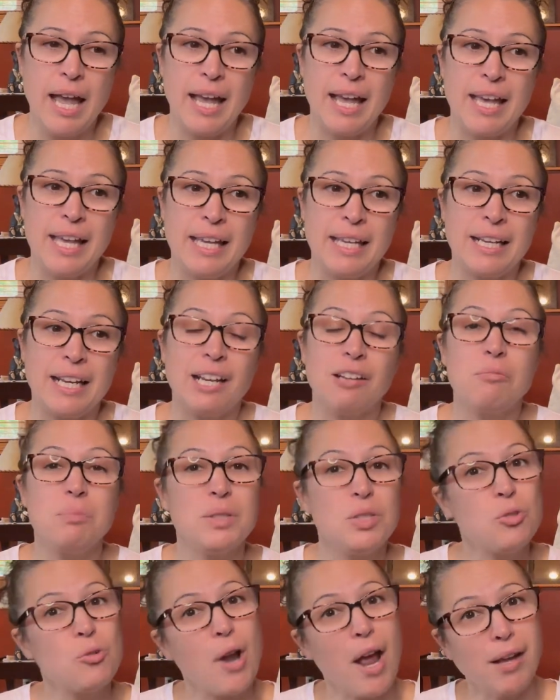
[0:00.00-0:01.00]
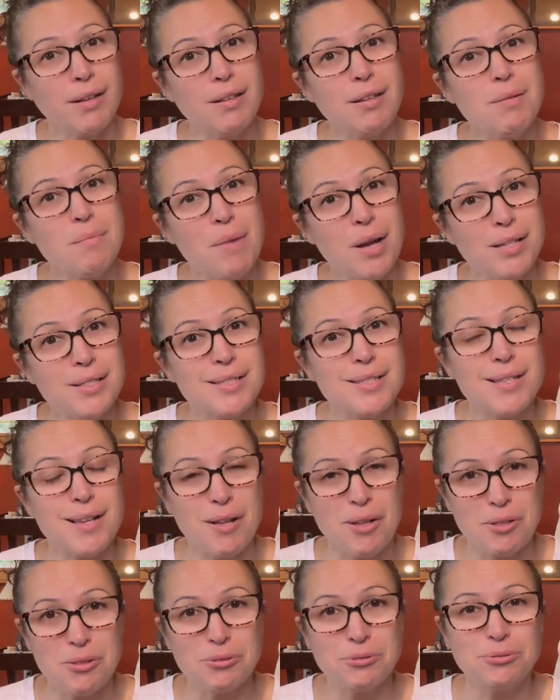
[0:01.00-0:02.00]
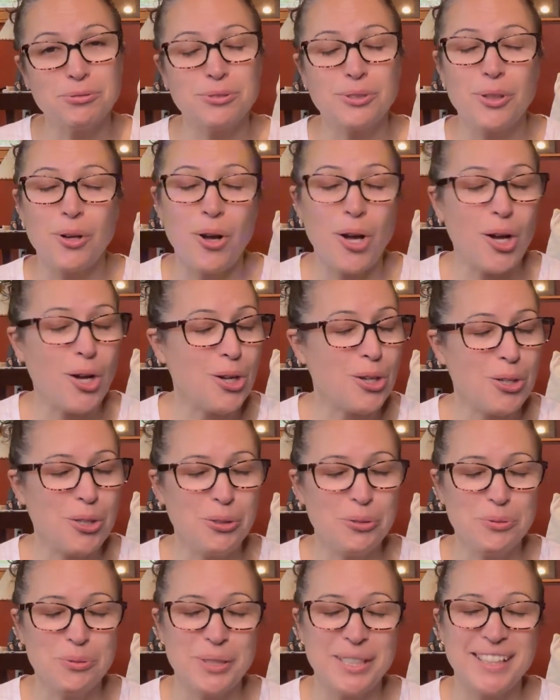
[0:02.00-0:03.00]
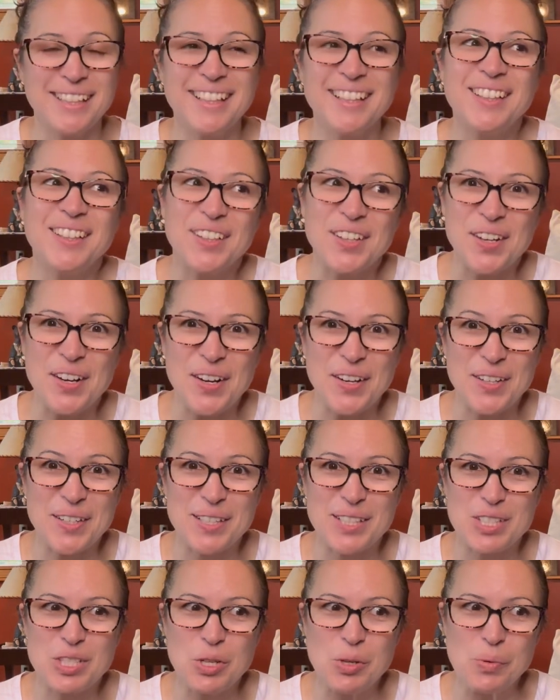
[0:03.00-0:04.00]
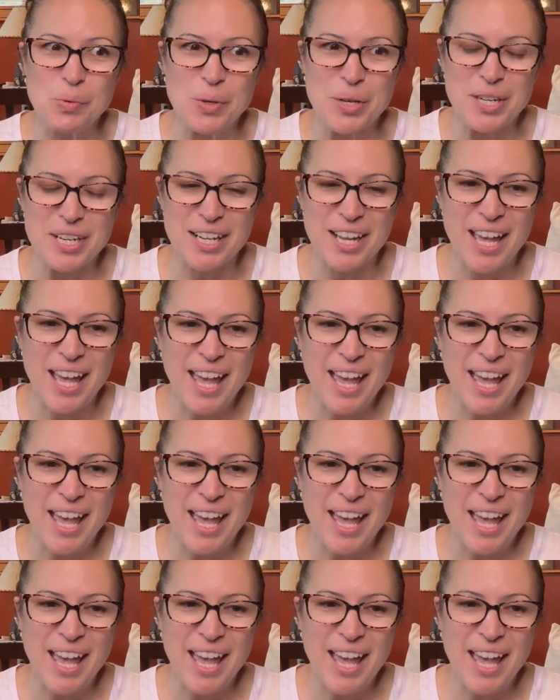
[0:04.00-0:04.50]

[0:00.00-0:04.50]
And I've been dragging myself all week long to work.